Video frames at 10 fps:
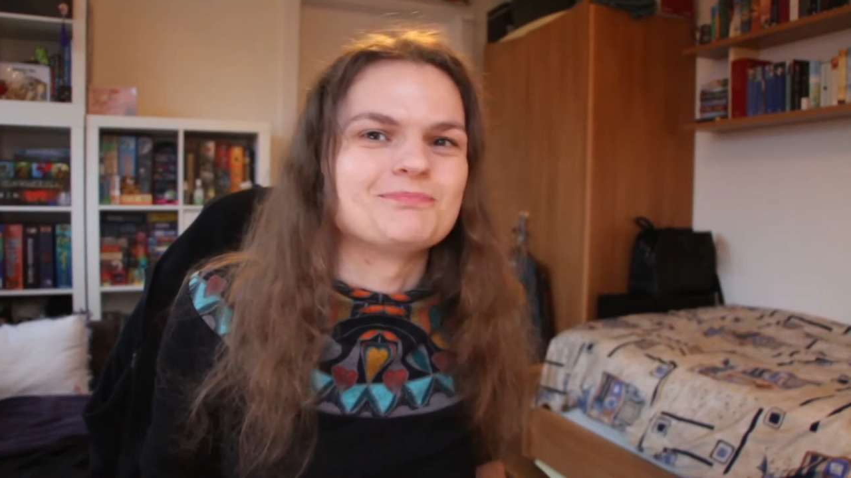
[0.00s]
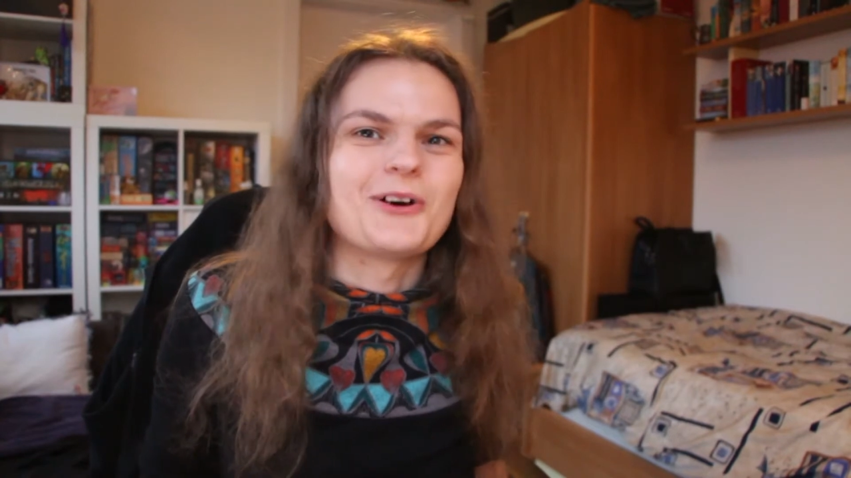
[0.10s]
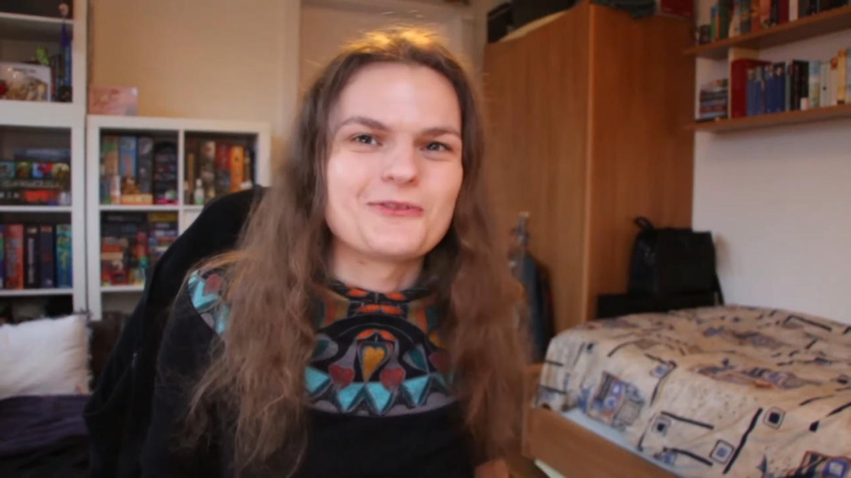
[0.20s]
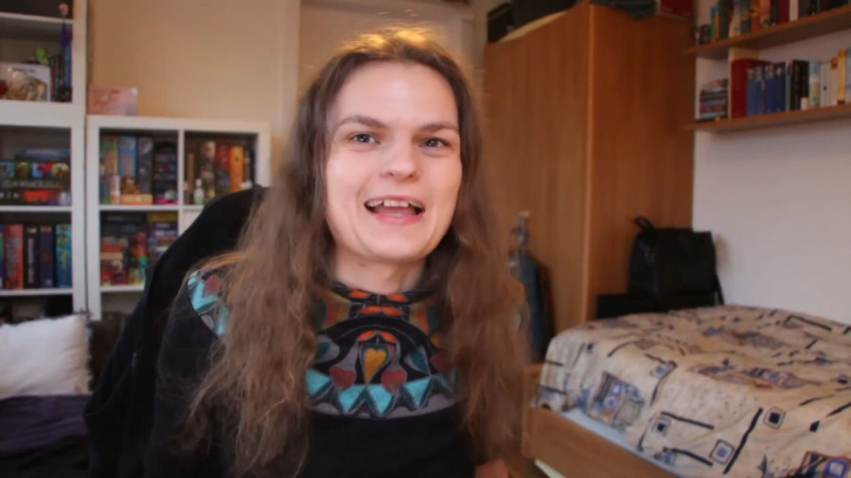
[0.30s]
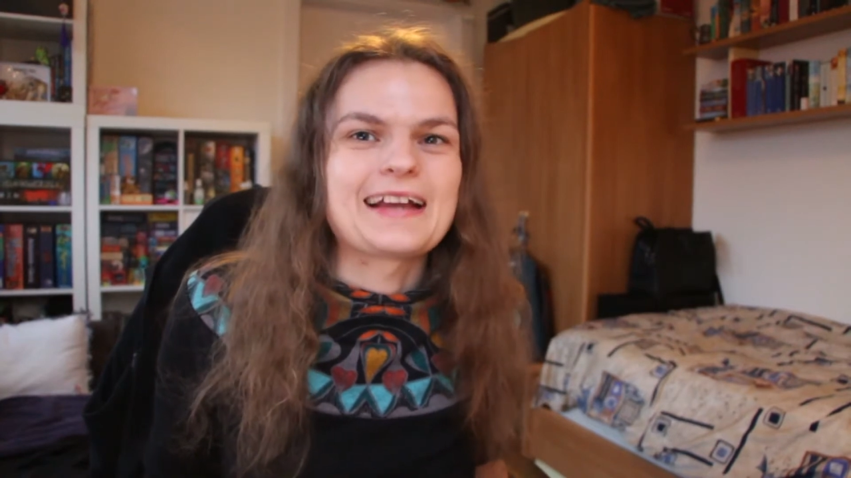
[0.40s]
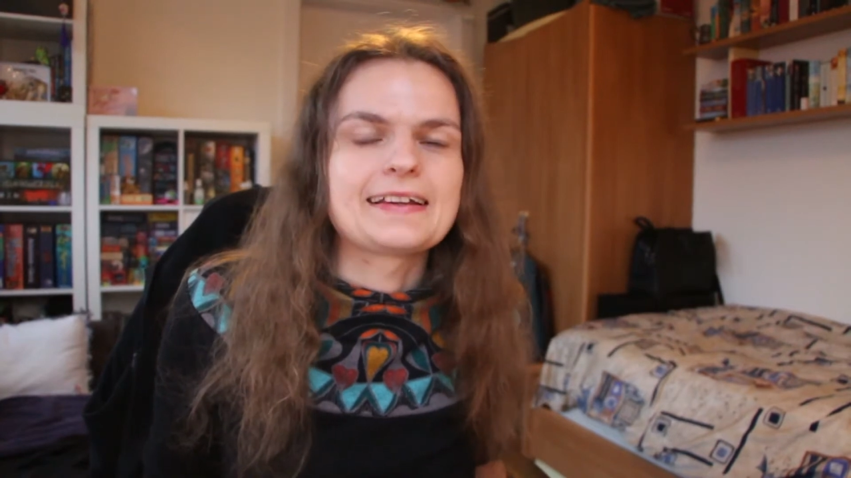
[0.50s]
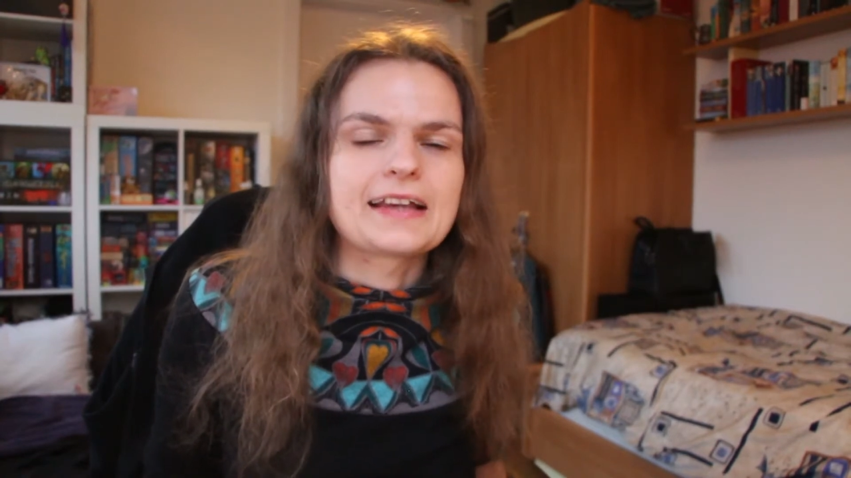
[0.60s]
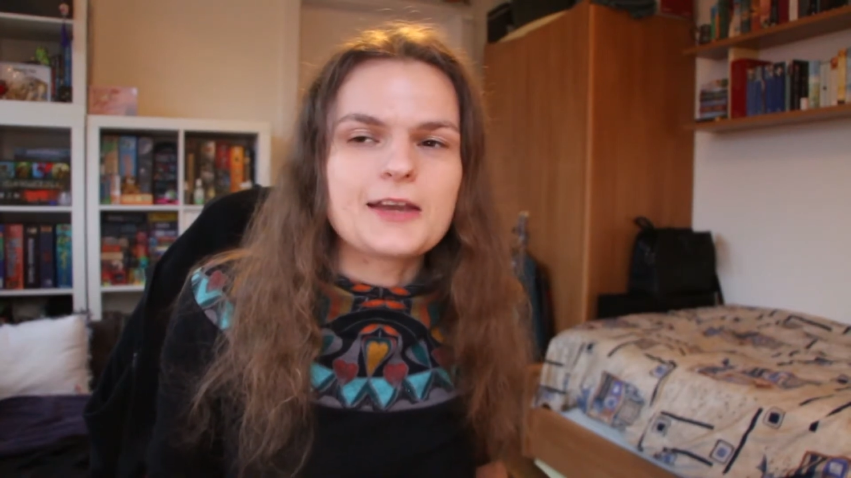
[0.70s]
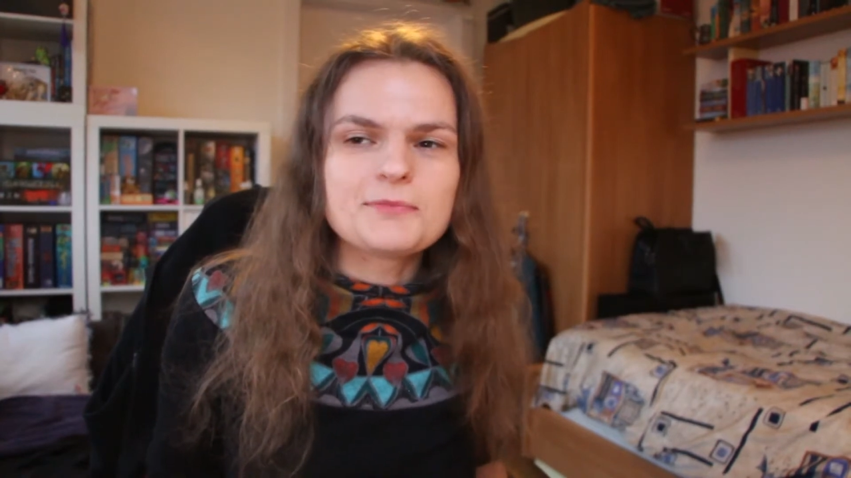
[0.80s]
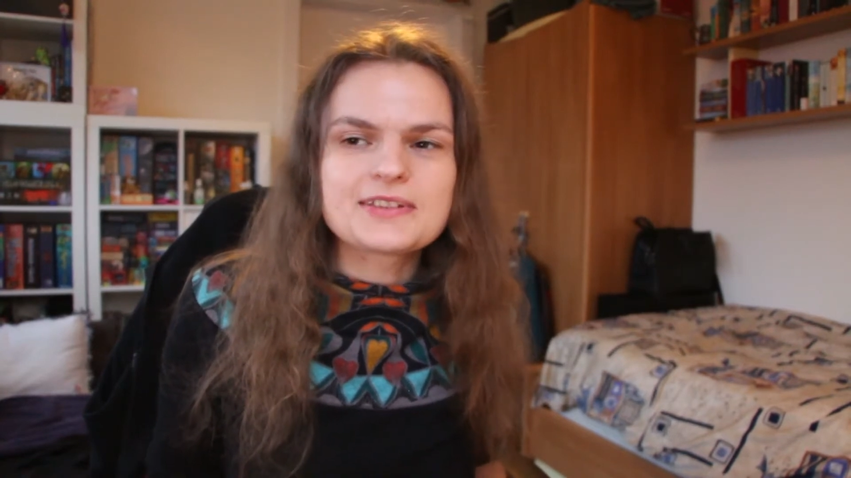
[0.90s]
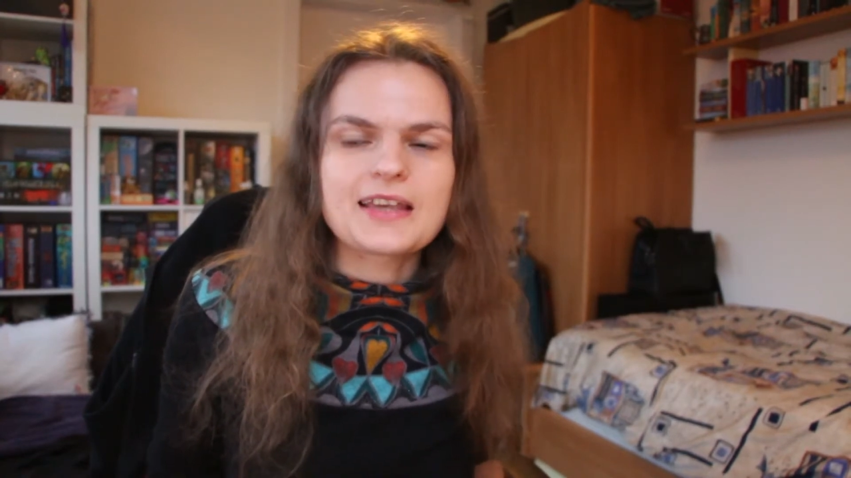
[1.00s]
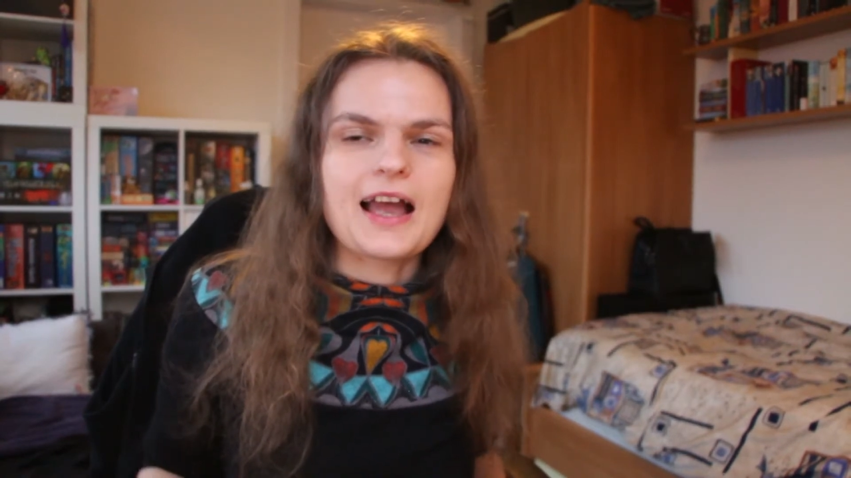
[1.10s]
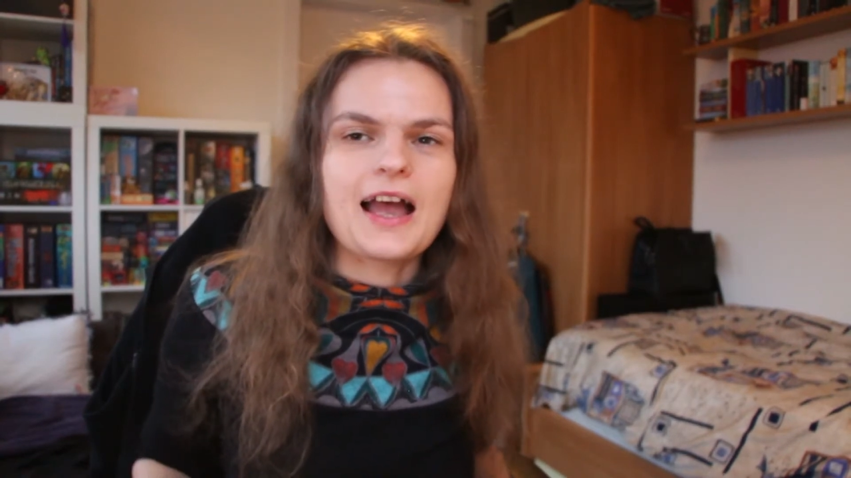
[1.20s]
both like the games.